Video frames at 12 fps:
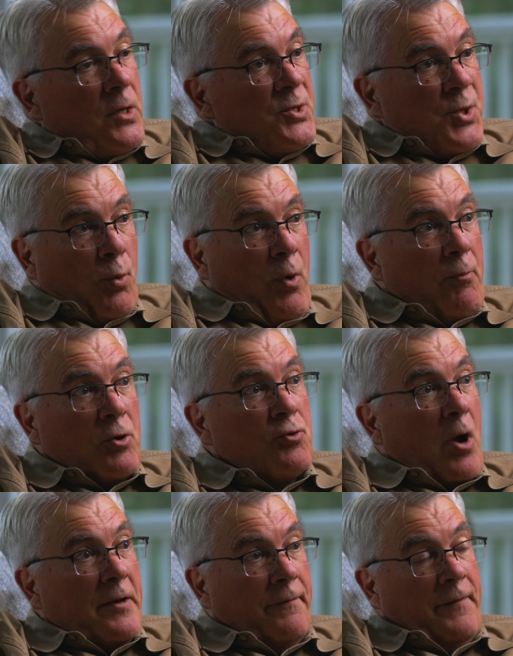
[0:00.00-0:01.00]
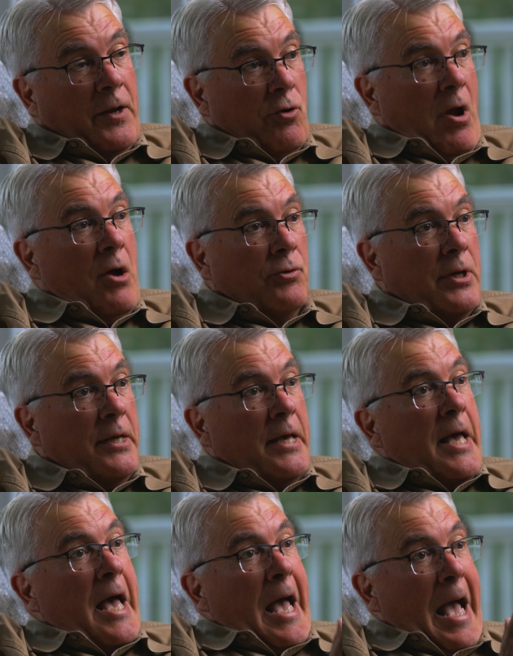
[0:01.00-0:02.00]
So we were trying to figure out
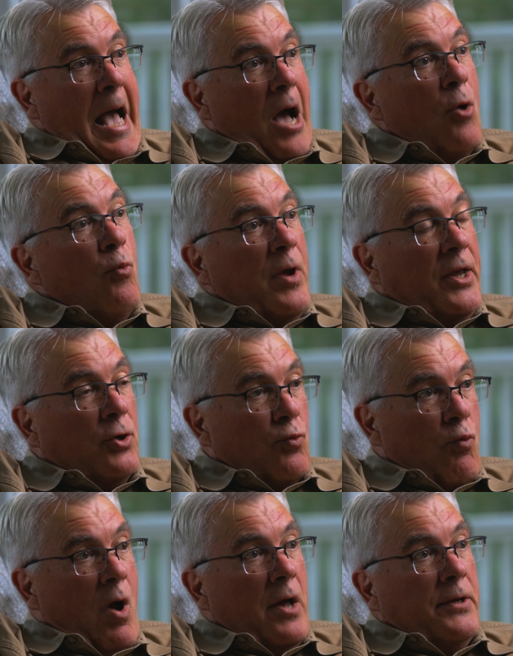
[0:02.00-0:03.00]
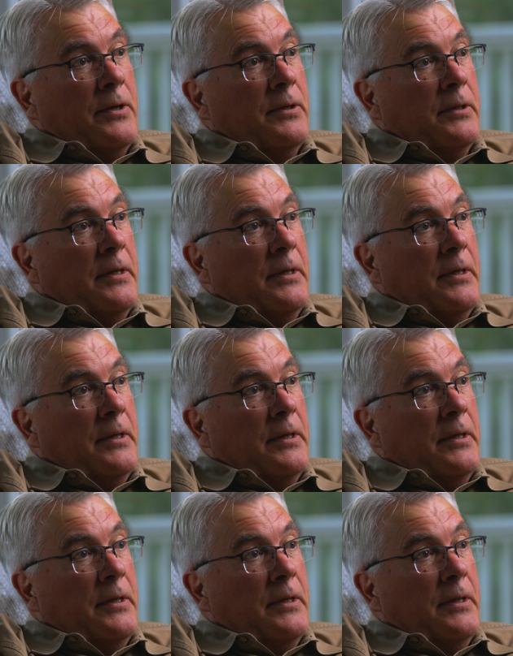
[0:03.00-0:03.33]
how we could run